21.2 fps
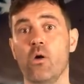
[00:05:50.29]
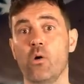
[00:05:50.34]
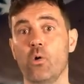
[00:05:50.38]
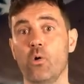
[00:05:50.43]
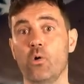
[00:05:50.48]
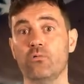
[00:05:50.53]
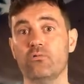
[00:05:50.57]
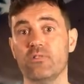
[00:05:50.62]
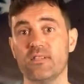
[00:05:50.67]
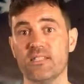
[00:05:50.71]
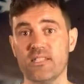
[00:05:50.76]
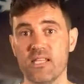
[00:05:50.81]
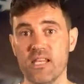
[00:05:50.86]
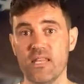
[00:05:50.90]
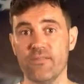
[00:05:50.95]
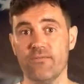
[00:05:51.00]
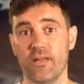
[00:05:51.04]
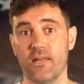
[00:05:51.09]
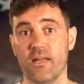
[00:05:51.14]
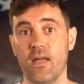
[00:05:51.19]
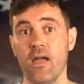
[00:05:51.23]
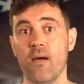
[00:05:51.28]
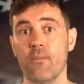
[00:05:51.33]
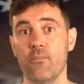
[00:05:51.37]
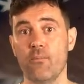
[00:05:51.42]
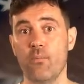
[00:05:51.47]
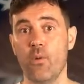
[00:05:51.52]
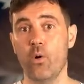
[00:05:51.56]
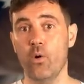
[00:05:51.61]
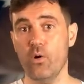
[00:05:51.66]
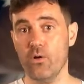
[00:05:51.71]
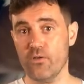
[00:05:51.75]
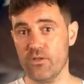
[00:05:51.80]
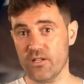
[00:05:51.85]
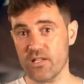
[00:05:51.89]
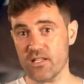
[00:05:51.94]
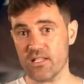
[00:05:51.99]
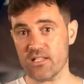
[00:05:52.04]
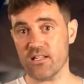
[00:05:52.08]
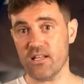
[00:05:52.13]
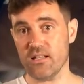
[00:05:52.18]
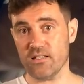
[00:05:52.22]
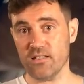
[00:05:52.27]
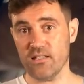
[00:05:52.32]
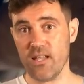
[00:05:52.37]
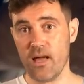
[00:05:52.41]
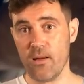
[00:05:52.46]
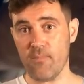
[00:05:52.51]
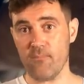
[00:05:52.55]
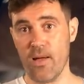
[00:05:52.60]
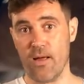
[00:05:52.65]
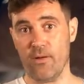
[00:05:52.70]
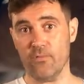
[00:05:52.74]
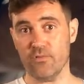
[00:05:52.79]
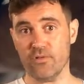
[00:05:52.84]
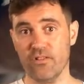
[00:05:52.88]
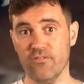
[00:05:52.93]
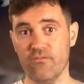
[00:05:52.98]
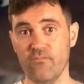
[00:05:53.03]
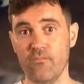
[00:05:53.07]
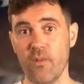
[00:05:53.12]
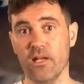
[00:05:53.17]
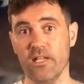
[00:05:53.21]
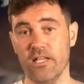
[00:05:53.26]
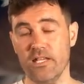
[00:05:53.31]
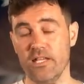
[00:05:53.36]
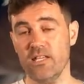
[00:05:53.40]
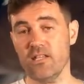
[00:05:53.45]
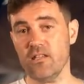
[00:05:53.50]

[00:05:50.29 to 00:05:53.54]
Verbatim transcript: or receiving more than a certain amount of money,